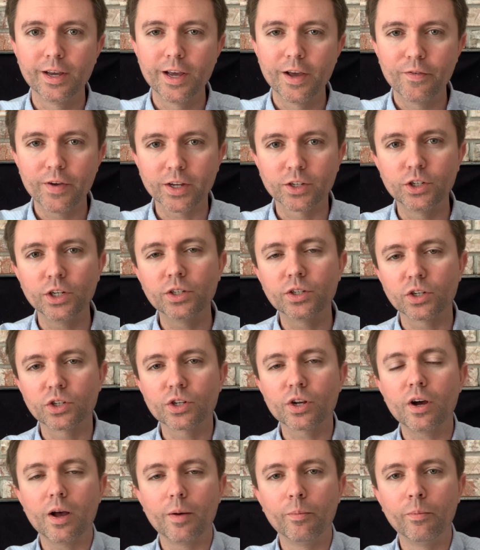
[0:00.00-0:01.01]
In fact, Jesus
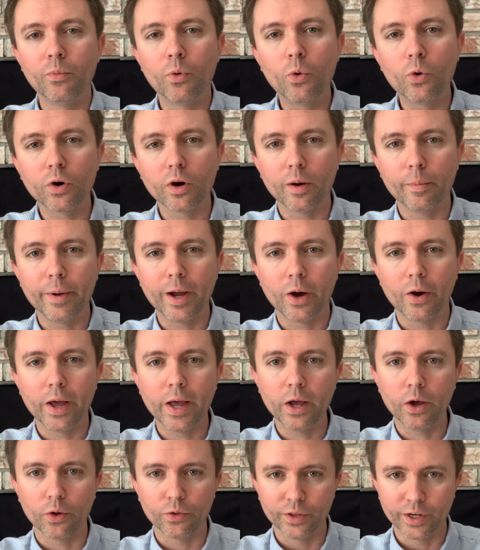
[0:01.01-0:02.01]
taught more about
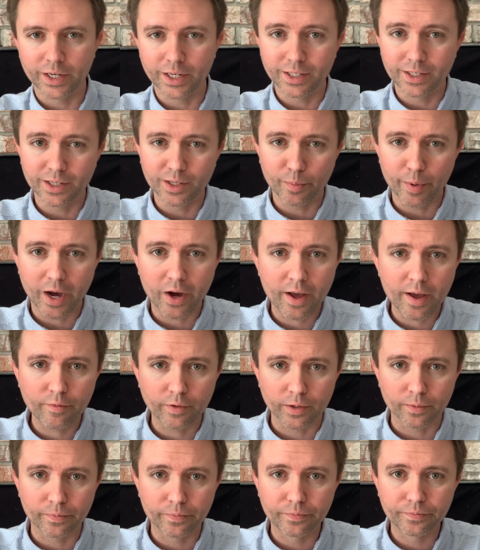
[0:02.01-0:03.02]
hell than he did about
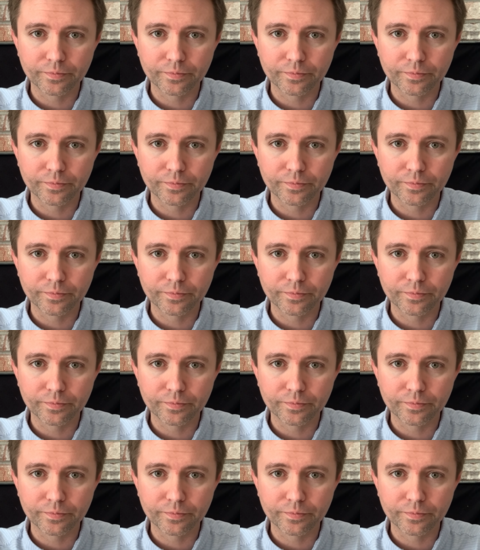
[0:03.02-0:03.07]
heaven.